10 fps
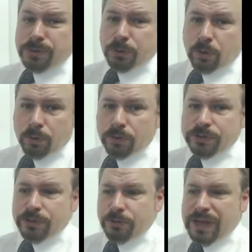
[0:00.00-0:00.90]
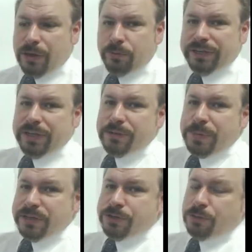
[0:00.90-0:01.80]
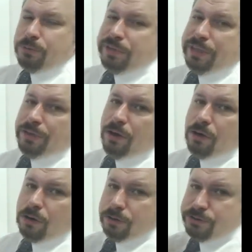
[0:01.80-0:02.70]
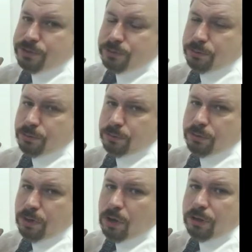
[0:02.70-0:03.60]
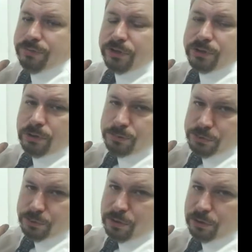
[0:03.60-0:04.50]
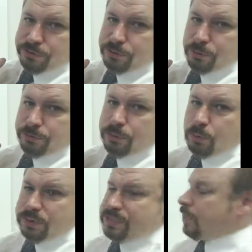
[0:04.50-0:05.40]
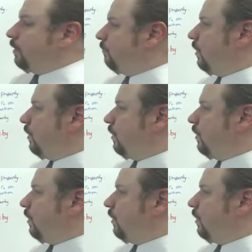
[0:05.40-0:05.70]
So in order to do that, we need to make sure we get R2, all of the terms with R2, to one side of the